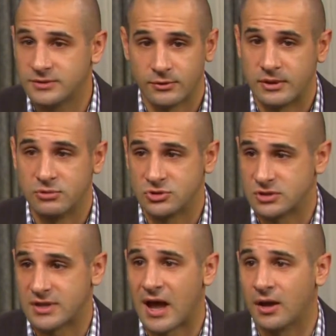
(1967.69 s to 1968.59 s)
So he was
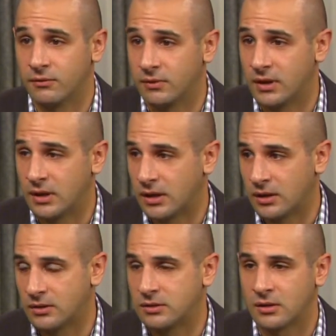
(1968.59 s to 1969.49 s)
just out of it,
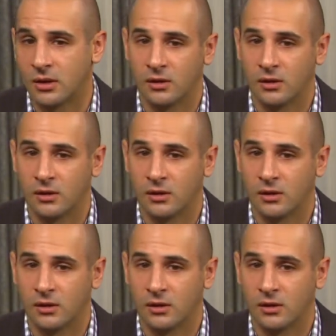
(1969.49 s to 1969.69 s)
and mm-hmm.